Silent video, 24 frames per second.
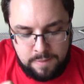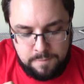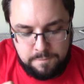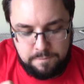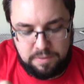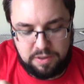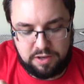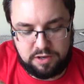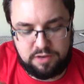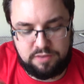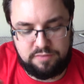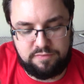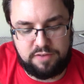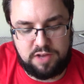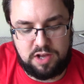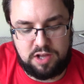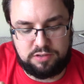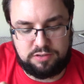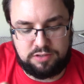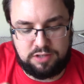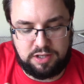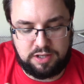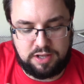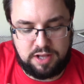But
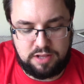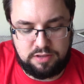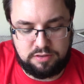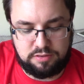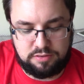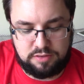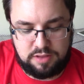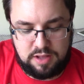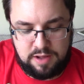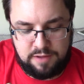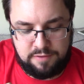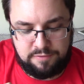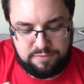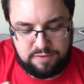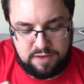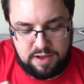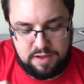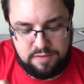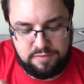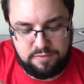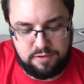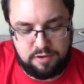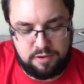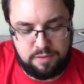conversely, against the
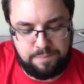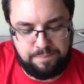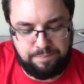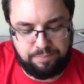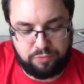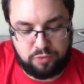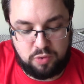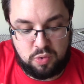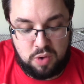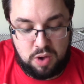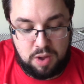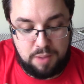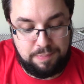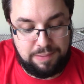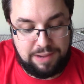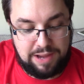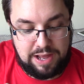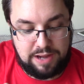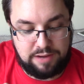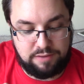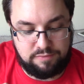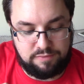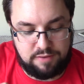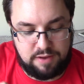flavour, quite
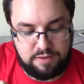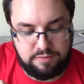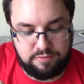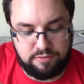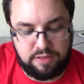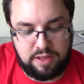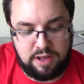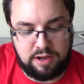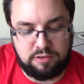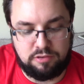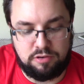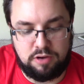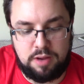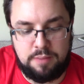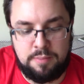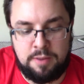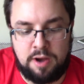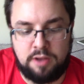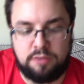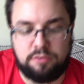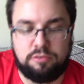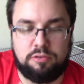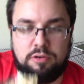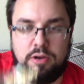bland flavour of that cream
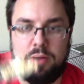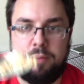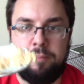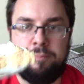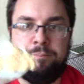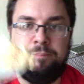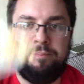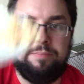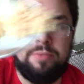ice cream,